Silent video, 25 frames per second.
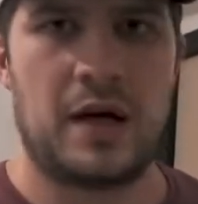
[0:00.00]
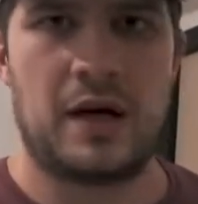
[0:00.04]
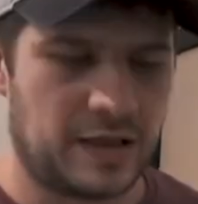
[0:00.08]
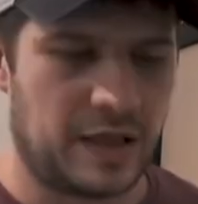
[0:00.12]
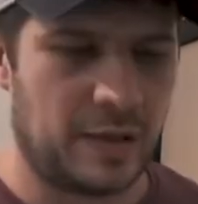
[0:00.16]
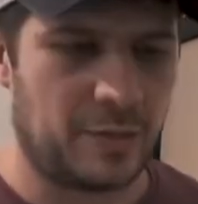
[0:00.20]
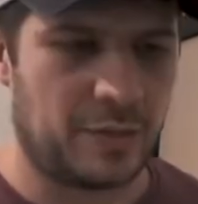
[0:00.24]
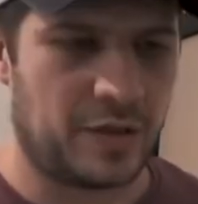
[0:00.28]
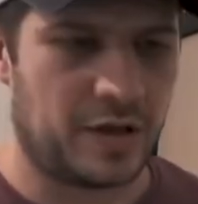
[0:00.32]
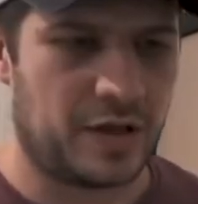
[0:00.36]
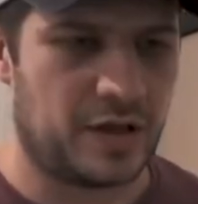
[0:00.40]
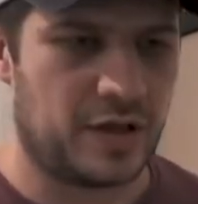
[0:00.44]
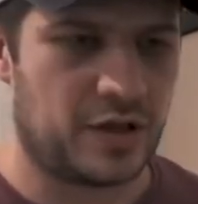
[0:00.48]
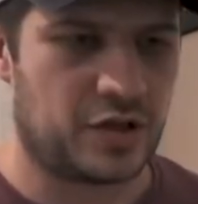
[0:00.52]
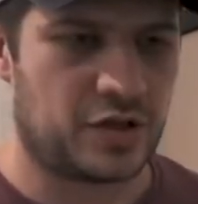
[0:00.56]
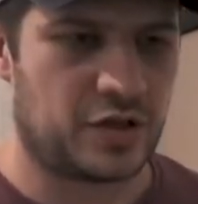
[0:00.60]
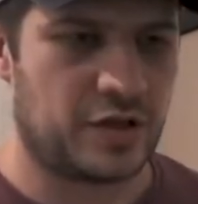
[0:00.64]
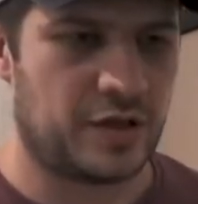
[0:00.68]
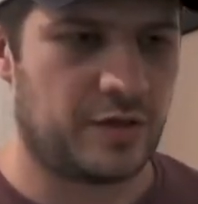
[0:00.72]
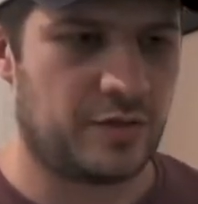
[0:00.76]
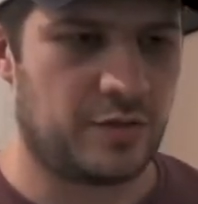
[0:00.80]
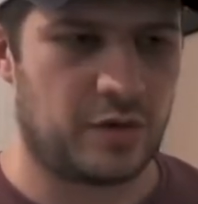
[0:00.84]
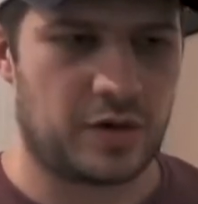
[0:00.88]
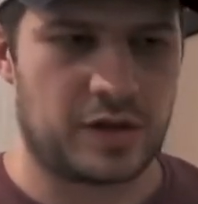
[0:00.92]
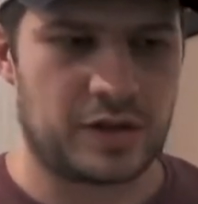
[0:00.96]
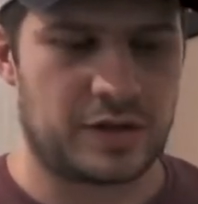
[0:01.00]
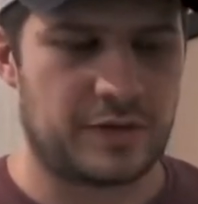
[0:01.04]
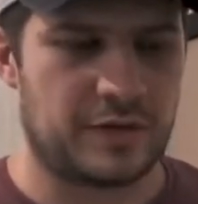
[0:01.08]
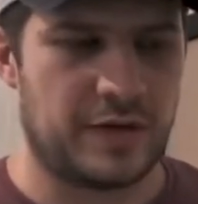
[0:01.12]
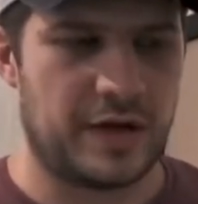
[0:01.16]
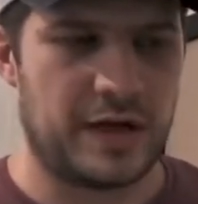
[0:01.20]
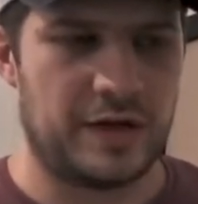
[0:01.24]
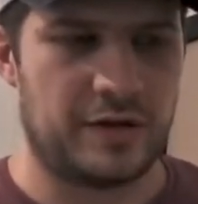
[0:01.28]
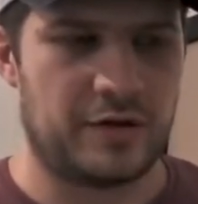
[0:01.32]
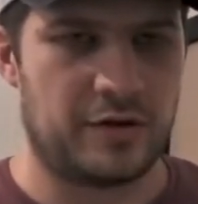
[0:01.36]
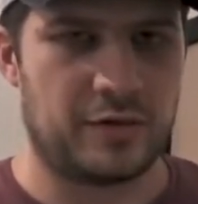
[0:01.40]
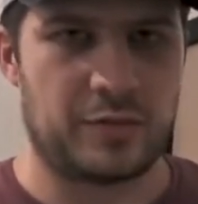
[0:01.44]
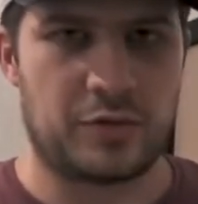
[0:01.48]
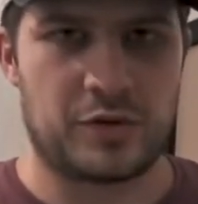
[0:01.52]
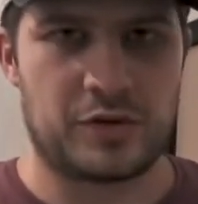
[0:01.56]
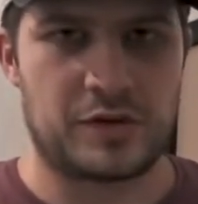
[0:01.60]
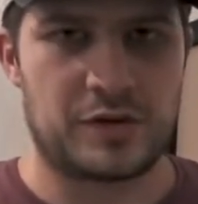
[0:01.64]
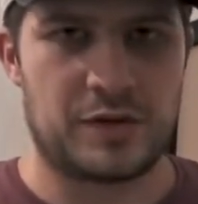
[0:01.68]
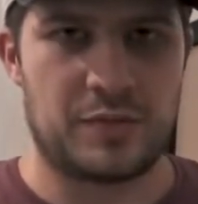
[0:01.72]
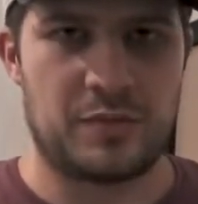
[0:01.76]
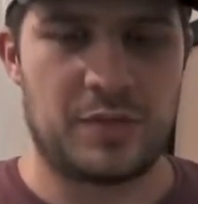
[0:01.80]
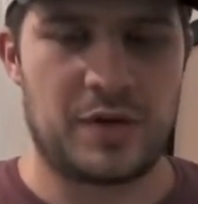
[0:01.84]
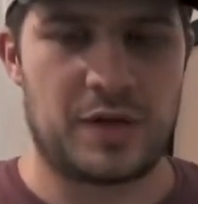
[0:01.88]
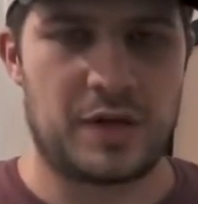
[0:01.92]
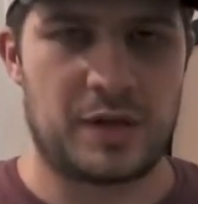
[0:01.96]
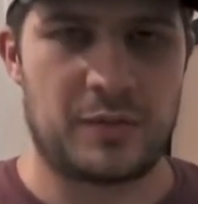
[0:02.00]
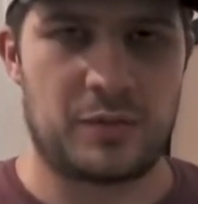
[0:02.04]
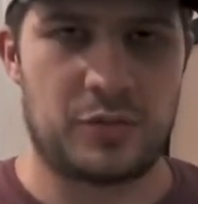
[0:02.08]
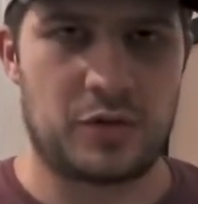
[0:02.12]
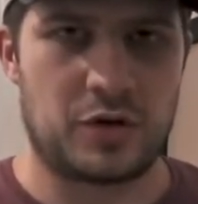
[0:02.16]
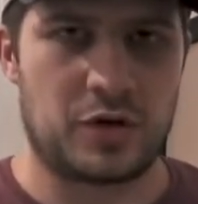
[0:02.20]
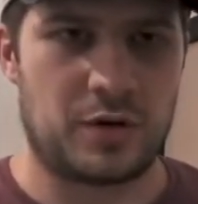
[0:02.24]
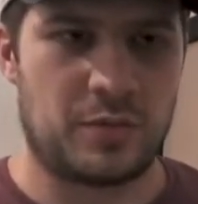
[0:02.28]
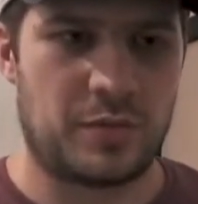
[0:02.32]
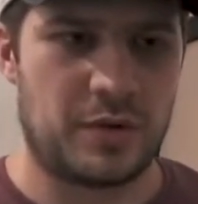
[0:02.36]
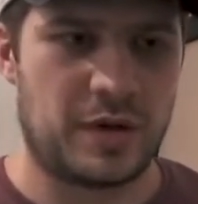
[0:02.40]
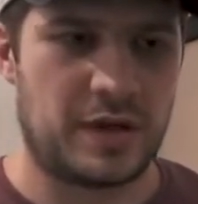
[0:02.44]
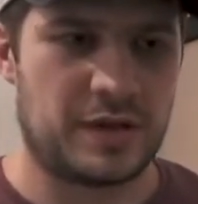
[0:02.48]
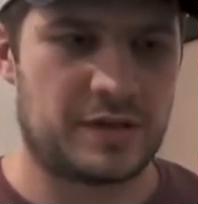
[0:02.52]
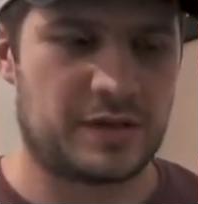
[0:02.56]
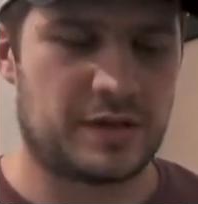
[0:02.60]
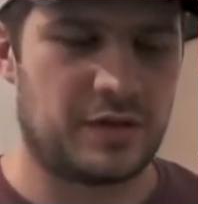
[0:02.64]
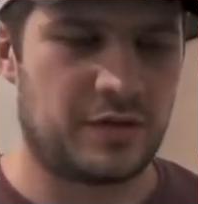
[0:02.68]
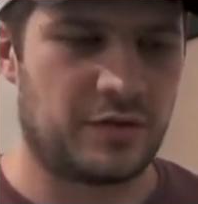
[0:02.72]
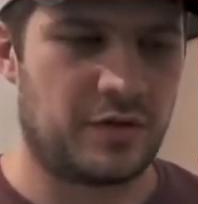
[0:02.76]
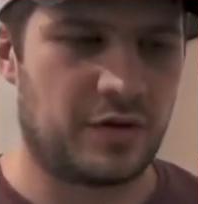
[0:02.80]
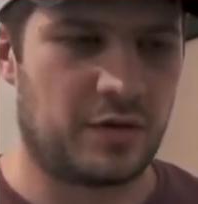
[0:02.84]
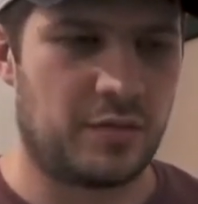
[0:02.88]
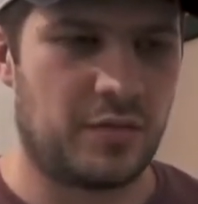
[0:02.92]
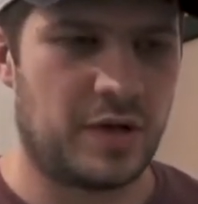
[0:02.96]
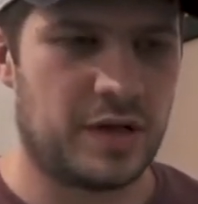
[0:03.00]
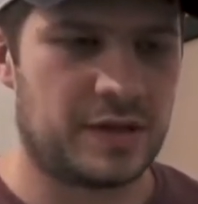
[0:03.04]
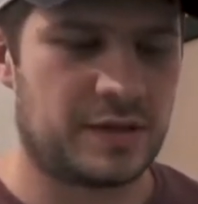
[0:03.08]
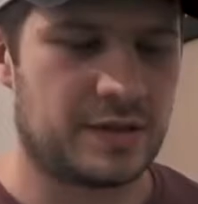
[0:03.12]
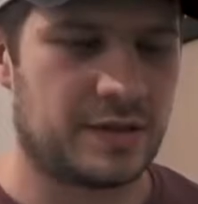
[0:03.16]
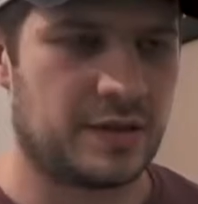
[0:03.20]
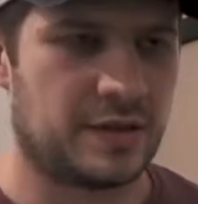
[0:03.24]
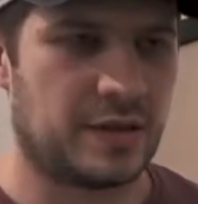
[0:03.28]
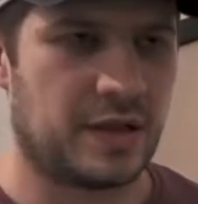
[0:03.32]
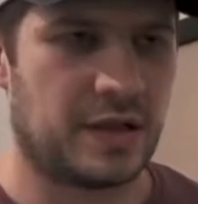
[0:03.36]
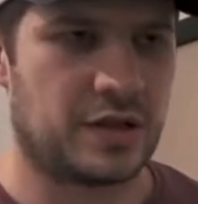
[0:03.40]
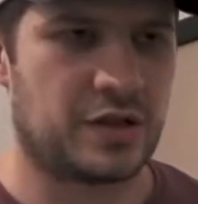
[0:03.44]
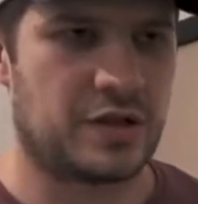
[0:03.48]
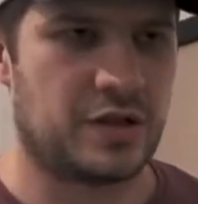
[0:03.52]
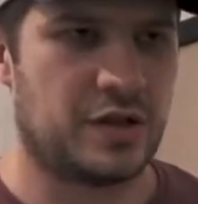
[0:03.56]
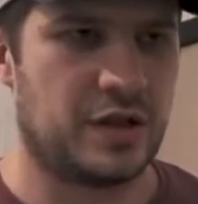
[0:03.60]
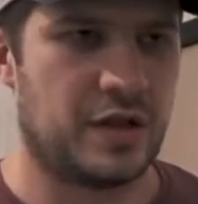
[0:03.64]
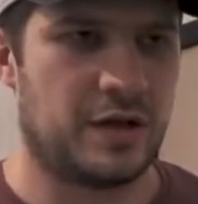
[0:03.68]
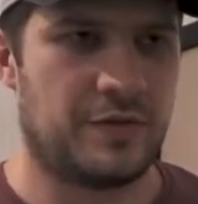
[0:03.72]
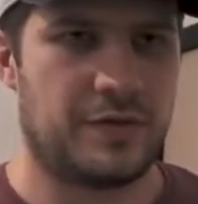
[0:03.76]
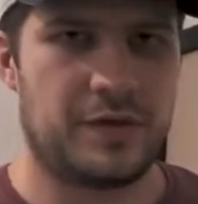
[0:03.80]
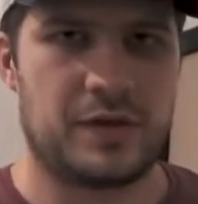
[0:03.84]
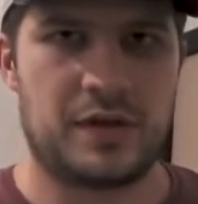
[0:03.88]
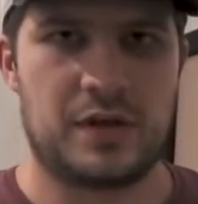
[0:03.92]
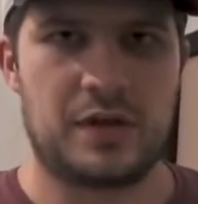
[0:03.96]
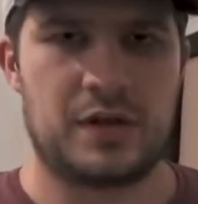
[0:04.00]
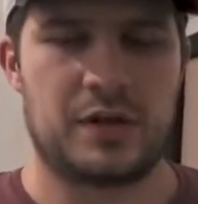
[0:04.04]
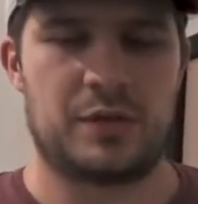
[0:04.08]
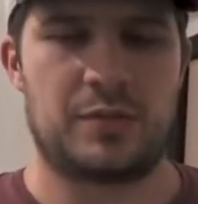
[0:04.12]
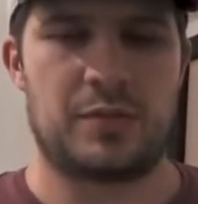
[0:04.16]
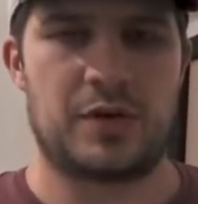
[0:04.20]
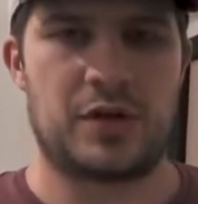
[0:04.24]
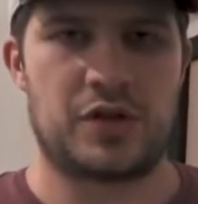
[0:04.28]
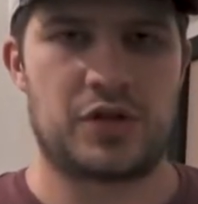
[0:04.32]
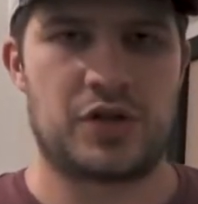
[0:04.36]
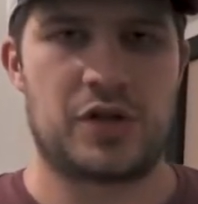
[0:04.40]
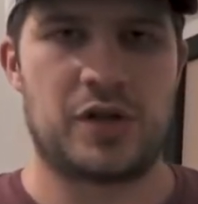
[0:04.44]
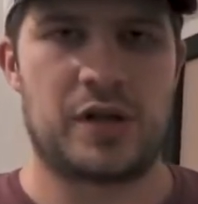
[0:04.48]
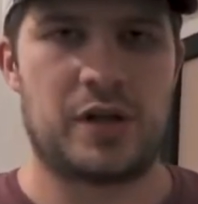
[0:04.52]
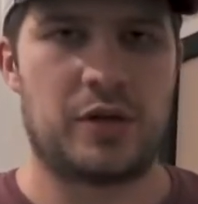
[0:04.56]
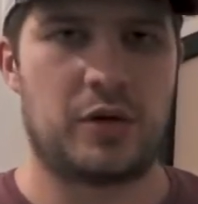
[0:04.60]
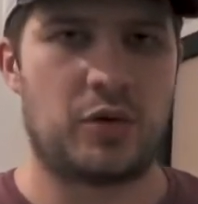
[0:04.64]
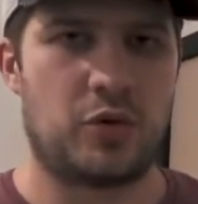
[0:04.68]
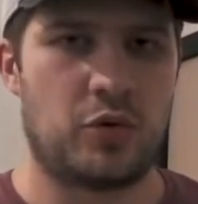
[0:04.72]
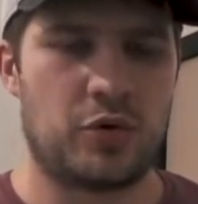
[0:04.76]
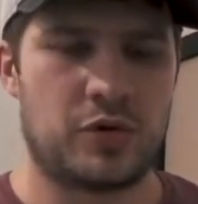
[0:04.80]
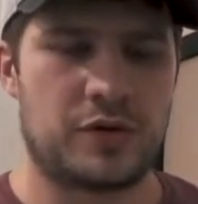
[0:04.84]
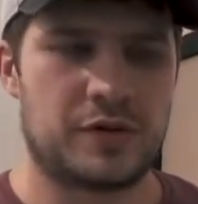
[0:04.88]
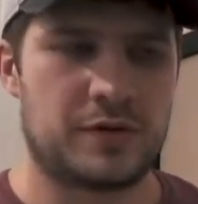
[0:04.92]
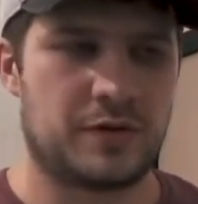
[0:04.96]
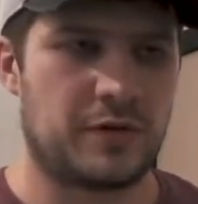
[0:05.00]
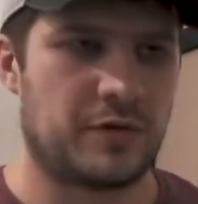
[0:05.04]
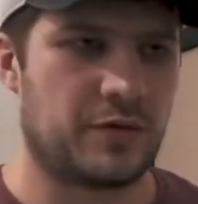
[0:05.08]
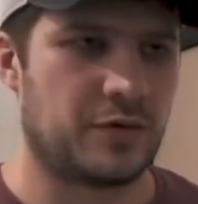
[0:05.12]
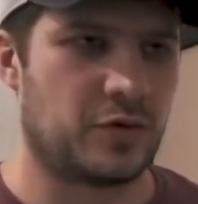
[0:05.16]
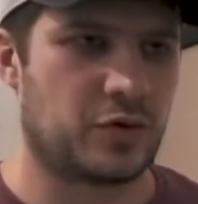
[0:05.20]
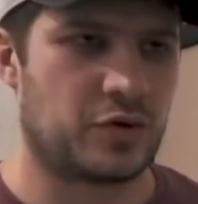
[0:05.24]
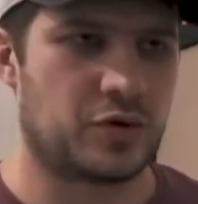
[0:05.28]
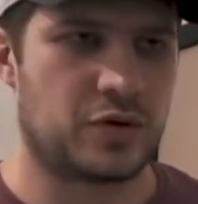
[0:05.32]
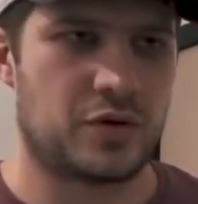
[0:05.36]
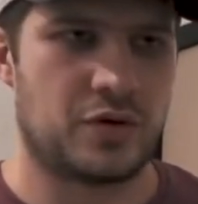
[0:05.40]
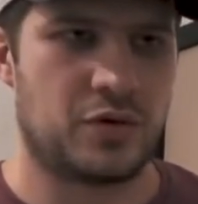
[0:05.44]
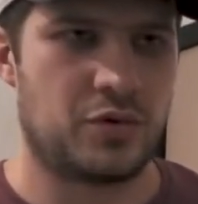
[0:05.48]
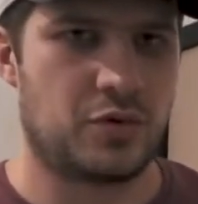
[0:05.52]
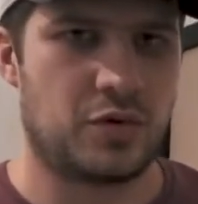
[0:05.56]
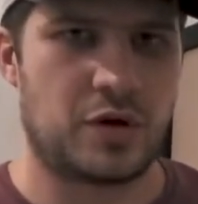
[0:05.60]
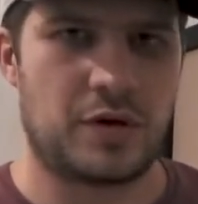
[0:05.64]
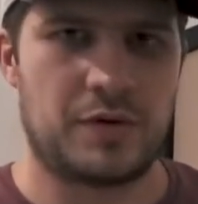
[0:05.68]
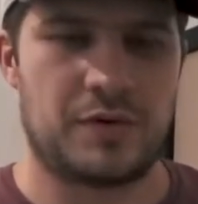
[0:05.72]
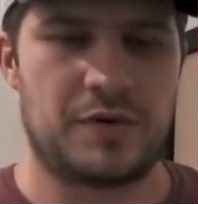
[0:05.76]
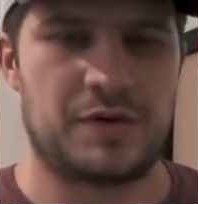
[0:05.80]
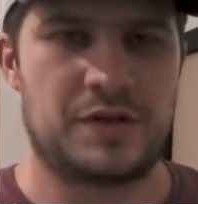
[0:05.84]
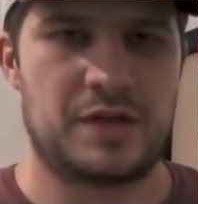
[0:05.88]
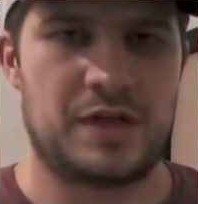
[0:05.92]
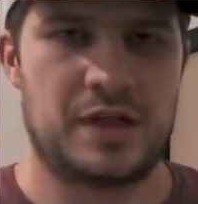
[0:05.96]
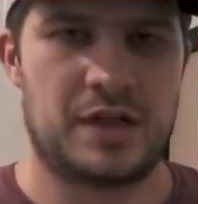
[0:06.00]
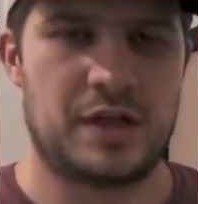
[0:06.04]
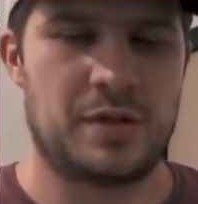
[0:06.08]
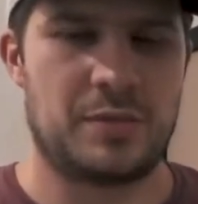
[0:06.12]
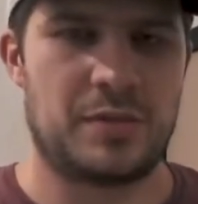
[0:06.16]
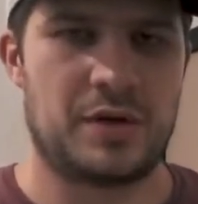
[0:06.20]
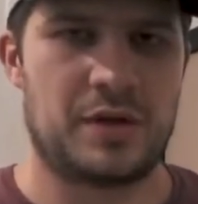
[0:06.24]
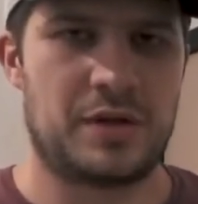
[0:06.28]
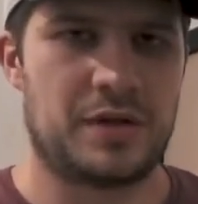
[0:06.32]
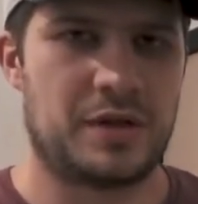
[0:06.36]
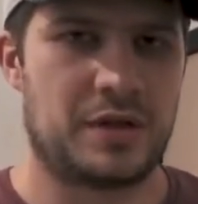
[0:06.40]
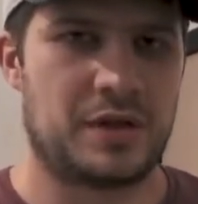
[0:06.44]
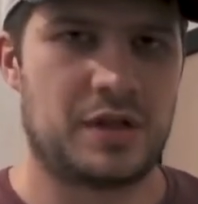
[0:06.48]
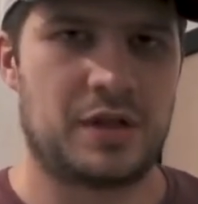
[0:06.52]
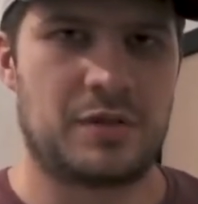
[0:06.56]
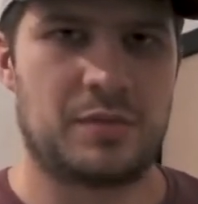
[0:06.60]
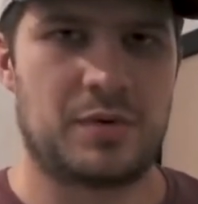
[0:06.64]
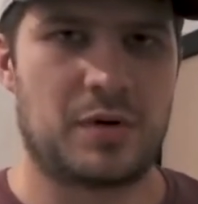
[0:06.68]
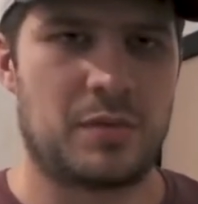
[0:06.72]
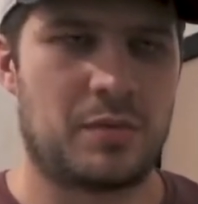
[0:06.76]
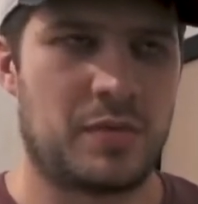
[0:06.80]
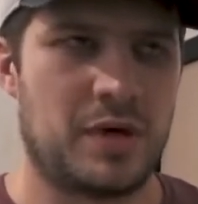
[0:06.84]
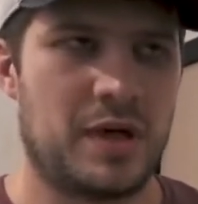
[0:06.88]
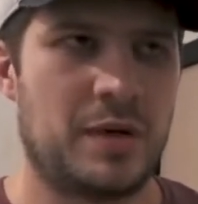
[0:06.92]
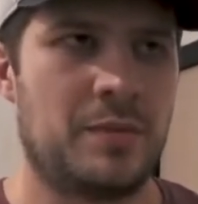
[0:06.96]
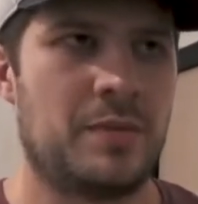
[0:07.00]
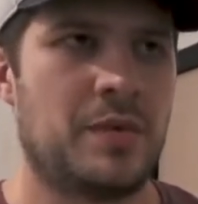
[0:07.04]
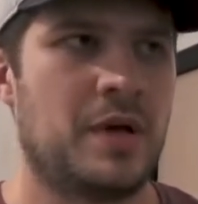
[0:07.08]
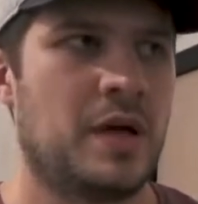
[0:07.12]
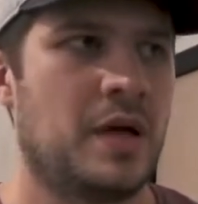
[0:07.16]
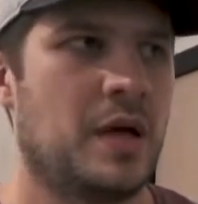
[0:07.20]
RBUZ, a Ukrainian company, provides a pretty solid quality. I checked out their website. They have a pretty nice lineup of